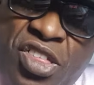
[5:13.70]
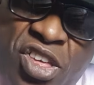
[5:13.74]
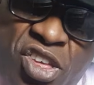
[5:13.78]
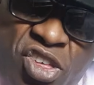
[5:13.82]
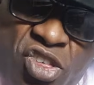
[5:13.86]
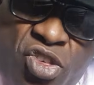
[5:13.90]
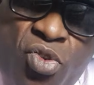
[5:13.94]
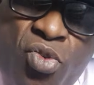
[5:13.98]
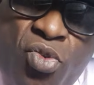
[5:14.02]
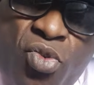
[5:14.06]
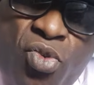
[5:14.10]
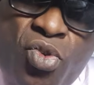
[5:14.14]
this.
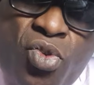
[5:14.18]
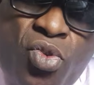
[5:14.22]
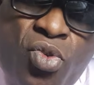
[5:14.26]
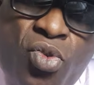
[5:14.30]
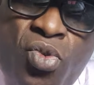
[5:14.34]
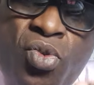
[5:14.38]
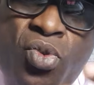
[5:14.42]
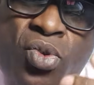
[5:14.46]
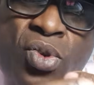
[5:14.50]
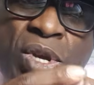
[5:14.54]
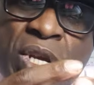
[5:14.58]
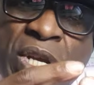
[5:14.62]
You
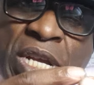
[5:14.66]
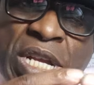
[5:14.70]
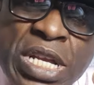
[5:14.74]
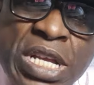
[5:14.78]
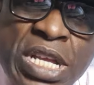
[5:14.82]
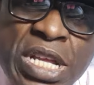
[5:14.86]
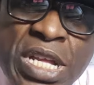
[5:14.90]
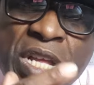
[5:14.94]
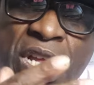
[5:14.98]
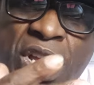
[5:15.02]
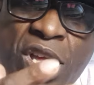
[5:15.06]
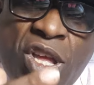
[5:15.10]

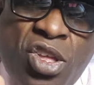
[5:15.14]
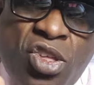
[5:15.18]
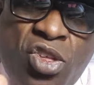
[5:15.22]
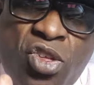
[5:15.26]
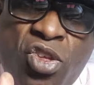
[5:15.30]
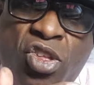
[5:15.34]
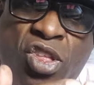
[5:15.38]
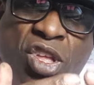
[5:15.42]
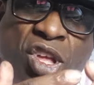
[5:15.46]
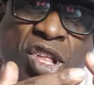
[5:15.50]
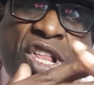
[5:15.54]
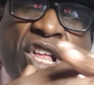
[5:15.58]

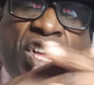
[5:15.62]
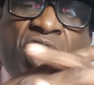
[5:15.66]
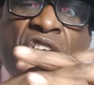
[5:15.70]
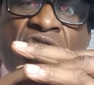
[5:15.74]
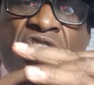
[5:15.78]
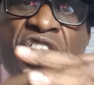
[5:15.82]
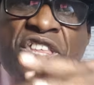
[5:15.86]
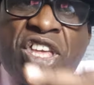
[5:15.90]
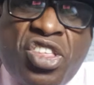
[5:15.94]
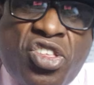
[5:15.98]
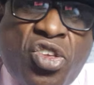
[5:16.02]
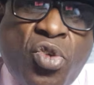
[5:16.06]
know, like I
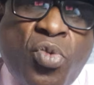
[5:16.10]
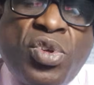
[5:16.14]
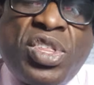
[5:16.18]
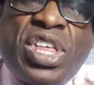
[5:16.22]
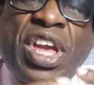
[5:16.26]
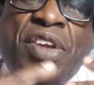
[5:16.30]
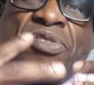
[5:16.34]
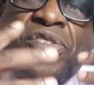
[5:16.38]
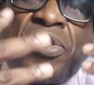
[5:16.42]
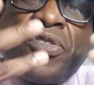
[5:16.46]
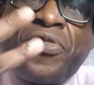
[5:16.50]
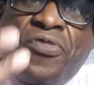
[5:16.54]
said, you always
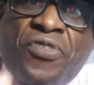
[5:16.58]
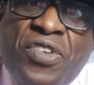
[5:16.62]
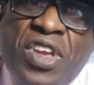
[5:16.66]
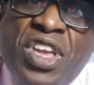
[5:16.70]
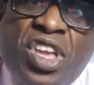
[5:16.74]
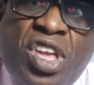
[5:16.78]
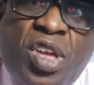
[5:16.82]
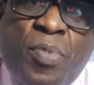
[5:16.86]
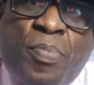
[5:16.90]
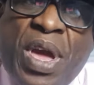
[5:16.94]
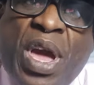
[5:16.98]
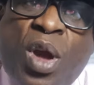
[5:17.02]
have to think
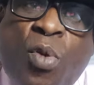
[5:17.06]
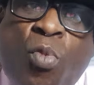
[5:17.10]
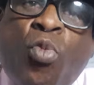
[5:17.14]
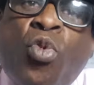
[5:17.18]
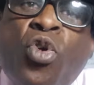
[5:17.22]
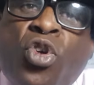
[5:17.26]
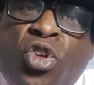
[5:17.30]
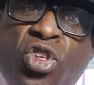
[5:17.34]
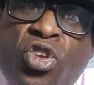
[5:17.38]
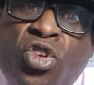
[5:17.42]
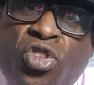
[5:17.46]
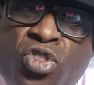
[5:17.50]
about
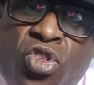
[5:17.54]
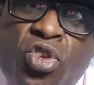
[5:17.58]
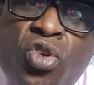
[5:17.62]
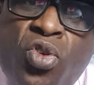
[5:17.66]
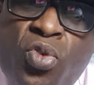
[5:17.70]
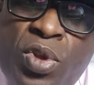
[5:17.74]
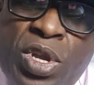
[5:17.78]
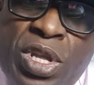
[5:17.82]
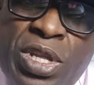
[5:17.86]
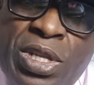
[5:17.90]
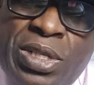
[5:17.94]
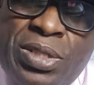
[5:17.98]
what you're
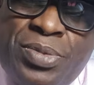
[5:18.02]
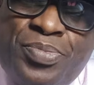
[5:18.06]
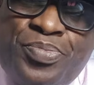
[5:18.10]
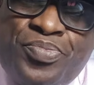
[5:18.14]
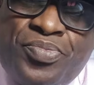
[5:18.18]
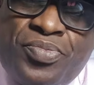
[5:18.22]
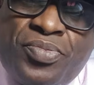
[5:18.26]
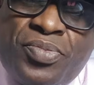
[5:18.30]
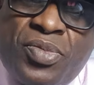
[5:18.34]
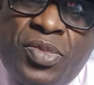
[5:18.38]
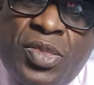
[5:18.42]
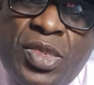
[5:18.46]
doing,
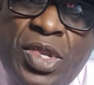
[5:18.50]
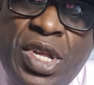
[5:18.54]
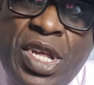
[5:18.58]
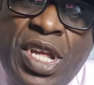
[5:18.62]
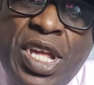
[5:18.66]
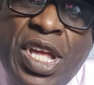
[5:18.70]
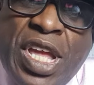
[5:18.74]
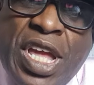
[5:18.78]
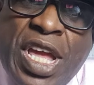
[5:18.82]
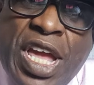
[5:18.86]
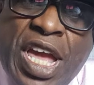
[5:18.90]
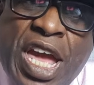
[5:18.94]

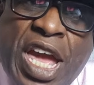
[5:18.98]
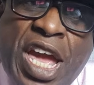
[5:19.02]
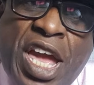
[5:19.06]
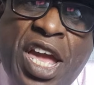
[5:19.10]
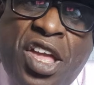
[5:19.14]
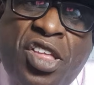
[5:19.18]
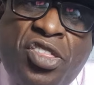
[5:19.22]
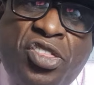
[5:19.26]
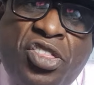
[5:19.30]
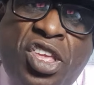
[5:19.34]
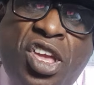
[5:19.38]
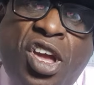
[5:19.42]

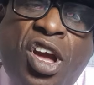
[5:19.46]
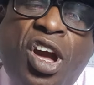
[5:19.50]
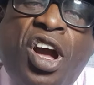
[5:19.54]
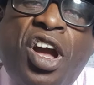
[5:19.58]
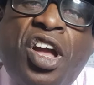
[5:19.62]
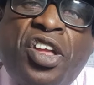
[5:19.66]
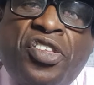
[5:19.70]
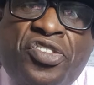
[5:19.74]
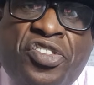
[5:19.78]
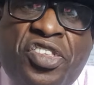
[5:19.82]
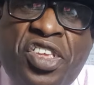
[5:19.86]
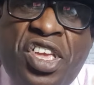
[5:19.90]
and the
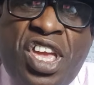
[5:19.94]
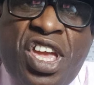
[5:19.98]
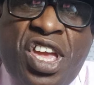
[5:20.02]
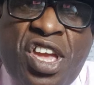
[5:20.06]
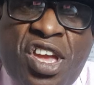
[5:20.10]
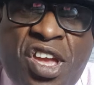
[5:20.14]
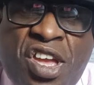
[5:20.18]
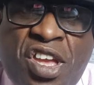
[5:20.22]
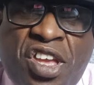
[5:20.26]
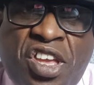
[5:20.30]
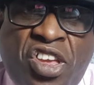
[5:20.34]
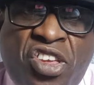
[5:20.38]

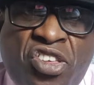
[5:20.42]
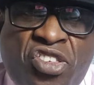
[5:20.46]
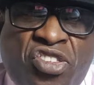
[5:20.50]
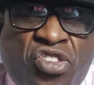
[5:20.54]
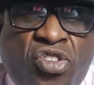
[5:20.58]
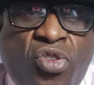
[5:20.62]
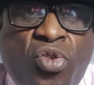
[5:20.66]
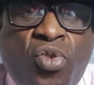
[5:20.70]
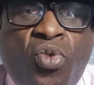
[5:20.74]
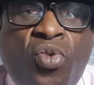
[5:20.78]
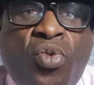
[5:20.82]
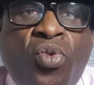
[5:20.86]
idea is
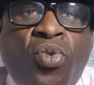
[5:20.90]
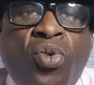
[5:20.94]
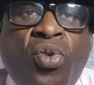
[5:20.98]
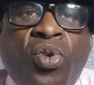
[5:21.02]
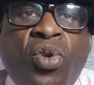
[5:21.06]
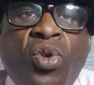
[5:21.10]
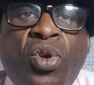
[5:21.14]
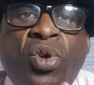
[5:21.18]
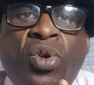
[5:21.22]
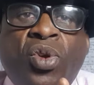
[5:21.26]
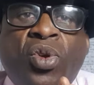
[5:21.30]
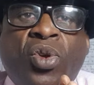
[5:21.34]
to
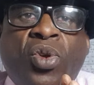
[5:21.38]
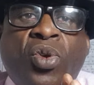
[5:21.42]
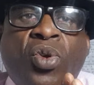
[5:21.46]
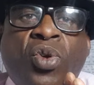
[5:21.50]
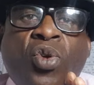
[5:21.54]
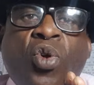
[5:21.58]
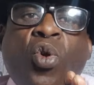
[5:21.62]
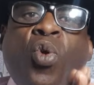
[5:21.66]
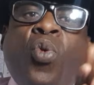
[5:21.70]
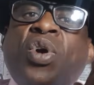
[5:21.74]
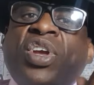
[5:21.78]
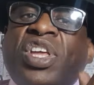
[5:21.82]

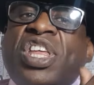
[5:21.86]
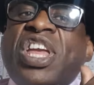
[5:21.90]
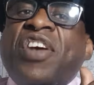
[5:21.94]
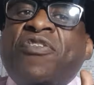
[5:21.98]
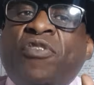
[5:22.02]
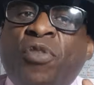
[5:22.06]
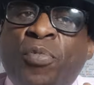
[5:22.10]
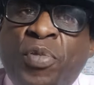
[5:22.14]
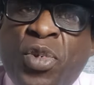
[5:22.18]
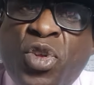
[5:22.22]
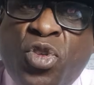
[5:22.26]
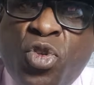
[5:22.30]
always have
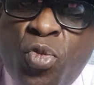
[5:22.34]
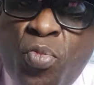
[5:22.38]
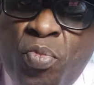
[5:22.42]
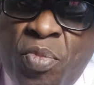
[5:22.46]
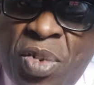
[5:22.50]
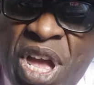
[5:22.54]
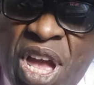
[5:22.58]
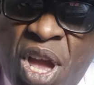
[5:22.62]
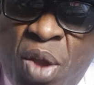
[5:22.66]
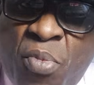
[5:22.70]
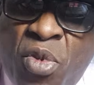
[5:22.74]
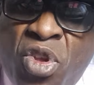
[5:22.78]
a
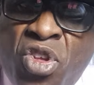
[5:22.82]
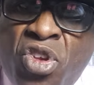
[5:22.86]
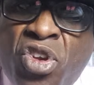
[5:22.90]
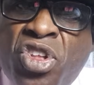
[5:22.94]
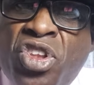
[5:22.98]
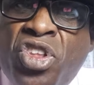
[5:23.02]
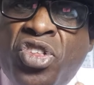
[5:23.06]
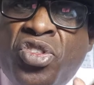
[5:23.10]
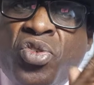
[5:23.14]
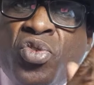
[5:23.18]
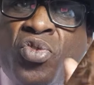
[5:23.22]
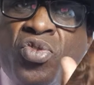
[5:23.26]
middleman when you're
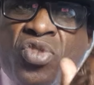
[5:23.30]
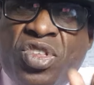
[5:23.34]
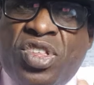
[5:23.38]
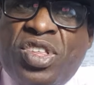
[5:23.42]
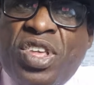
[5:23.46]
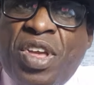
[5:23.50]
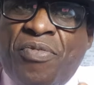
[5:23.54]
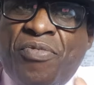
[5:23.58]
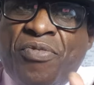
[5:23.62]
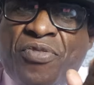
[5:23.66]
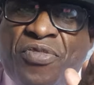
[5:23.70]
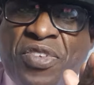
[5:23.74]
going to do
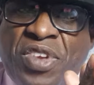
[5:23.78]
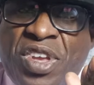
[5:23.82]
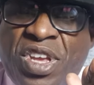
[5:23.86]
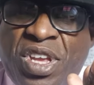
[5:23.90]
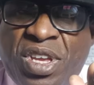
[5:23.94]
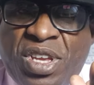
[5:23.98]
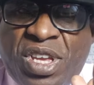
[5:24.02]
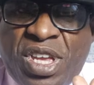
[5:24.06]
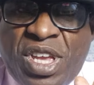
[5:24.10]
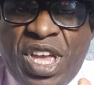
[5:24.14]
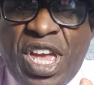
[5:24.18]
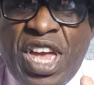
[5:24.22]
something
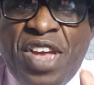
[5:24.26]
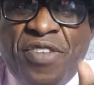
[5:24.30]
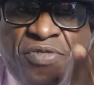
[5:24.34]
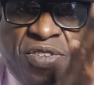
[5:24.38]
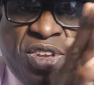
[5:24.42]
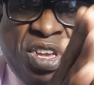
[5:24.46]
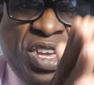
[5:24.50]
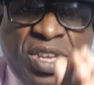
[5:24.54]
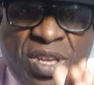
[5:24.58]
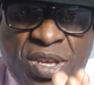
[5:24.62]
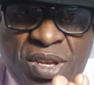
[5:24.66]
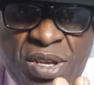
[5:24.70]

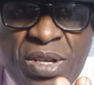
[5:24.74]
heavy,